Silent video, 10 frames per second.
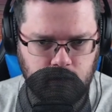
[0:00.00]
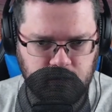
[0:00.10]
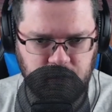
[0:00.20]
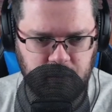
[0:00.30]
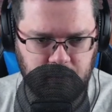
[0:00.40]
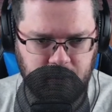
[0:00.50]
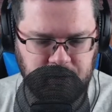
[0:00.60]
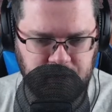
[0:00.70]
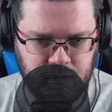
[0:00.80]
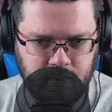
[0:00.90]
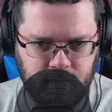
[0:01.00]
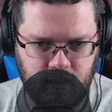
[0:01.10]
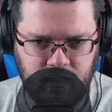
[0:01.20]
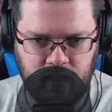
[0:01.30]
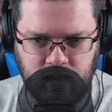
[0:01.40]
Super potion,
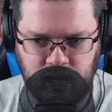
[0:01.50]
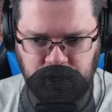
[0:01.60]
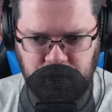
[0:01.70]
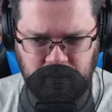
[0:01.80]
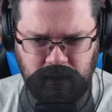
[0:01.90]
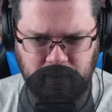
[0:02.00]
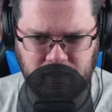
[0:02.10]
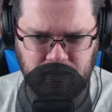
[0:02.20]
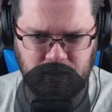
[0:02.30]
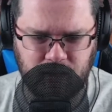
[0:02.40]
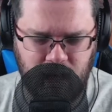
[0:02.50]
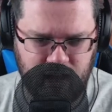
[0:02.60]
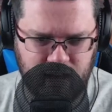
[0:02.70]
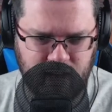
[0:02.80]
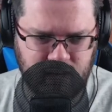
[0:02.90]
and then he shouldn't be able to do a
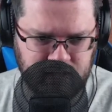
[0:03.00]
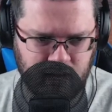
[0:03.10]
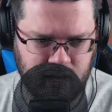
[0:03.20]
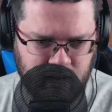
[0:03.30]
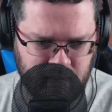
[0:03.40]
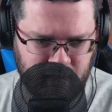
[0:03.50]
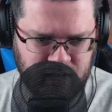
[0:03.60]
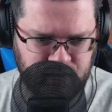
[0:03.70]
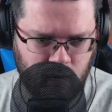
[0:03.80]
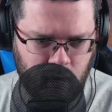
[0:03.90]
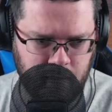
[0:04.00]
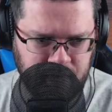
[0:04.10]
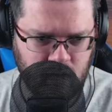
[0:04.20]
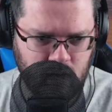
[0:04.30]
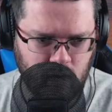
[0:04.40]
lot in his not Dynamaxed form.
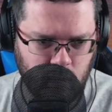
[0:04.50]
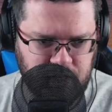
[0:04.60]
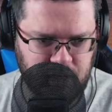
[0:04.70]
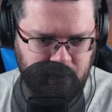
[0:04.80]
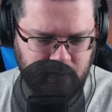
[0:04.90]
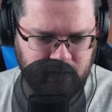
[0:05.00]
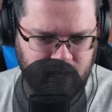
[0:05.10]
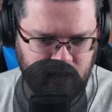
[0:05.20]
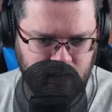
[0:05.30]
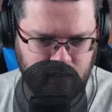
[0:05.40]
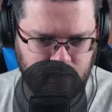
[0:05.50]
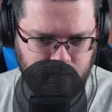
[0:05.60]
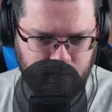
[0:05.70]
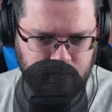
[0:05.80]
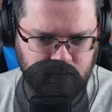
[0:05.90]
We should be able to get
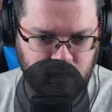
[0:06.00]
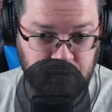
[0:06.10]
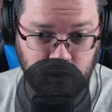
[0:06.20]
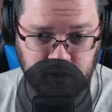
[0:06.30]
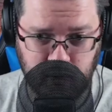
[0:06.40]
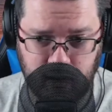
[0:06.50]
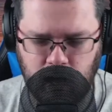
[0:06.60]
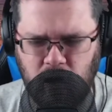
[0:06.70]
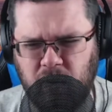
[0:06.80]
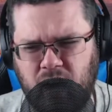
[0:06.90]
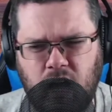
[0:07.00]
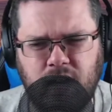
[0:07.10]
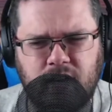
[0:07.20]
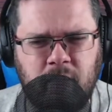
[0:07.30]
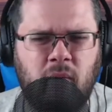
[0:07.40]
smokescreen. Oh
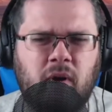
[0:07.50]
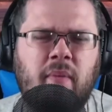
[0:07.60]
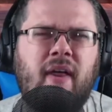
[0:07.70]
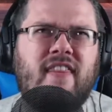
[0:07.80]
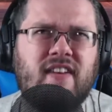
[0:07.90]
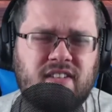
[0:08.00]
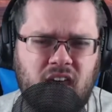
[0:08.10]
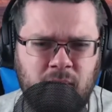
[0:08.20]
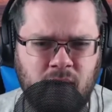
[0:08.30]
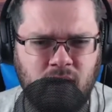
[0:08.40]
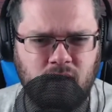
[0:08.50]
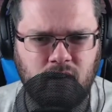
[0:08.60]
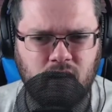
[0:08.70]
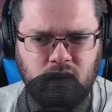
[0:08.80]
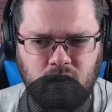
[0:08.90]
god, come on, we're gonna play this game.
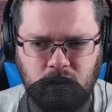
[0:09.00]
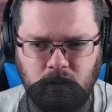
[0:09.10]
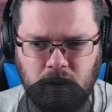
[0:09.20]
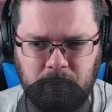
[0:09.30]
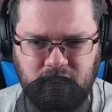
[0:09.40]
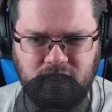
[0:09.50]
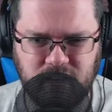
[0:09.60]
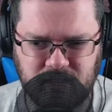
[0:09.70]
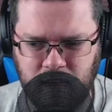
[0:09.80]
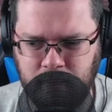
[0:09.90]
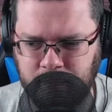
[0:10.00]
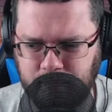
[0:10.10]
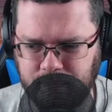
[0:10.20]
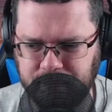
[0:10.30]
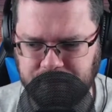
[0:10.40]
We're gonna play this game.
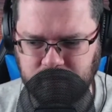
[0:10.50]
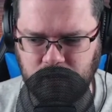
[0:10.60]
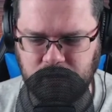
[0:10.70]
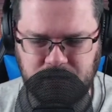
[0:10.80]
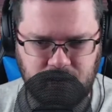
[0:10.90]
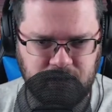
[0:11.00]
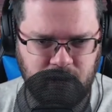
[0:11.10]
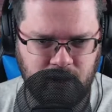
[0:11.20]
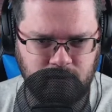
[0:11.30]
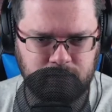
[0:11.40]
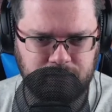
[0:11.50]
You serious right now?